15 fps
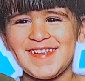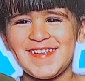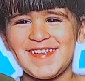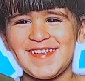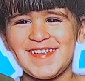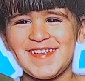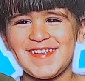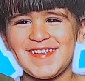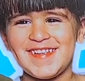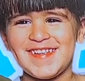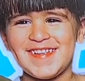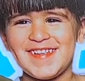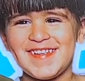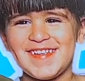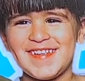
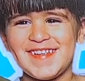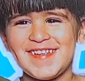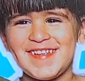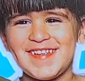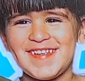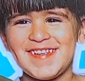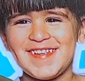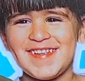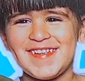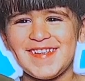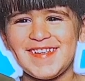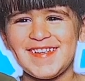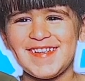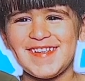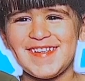
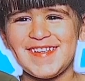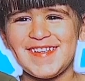[no speech]